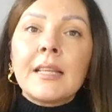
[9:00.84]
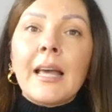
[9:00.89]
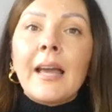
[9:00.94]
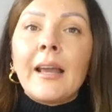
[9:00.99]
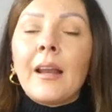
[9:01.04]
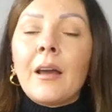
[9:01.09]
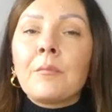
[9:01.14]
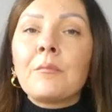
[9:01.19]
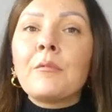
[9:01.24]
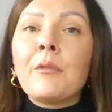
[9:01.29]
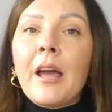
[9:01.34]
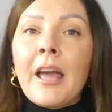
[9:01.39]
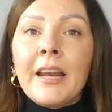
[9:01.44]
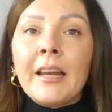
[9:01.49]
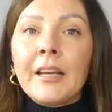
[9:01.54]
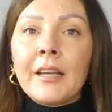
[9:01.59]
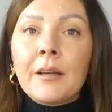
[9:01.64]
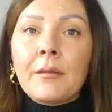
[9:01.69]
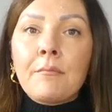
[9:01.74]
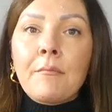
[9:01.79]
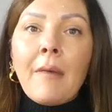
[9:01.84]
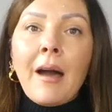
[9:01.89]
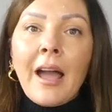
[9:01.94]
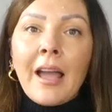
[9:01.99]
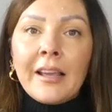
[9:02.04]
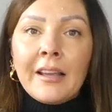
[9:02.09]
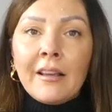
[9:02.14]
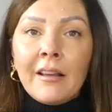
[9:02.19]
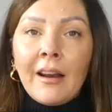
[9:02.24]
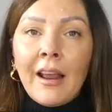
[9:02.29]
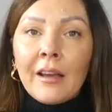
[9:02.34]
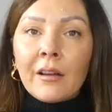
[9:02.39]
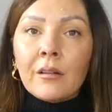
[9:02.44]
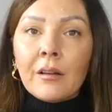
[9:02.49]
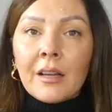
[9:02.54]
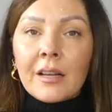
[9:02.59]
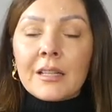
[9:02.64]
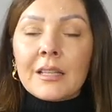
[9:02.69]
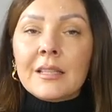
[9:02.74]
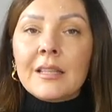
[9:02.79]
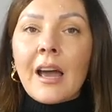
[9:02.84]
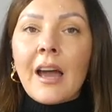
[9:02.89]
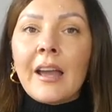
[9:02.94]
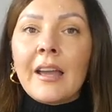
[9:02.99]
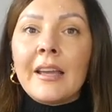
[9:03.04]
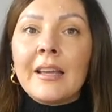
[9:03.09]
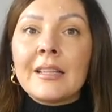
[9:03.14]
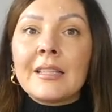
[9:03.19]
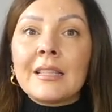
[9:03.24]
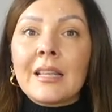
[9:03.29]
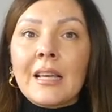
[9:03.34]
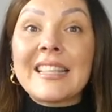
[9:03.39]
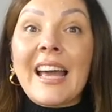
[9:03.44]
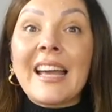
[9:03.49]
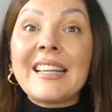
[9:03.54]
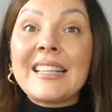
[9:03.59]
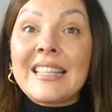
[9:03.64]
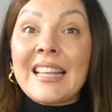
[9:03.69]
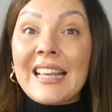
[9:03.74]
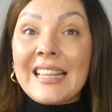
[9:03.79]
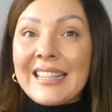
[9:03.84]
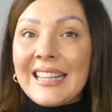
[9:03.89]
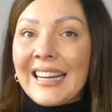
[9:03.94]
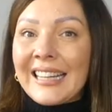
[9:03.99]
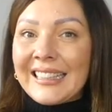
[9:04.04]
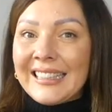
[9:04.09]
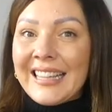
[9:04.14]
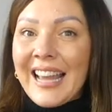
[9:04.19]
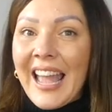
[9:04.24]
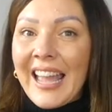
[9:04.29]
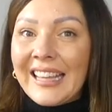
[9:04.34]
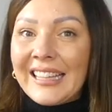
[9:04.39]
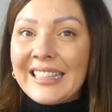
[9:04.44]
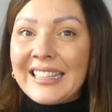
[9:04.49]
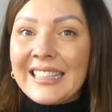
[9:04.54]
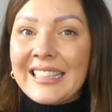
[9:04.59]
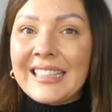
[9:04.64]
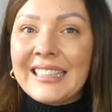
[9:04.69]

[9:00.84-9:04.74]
and I'm wearing my regular size 38.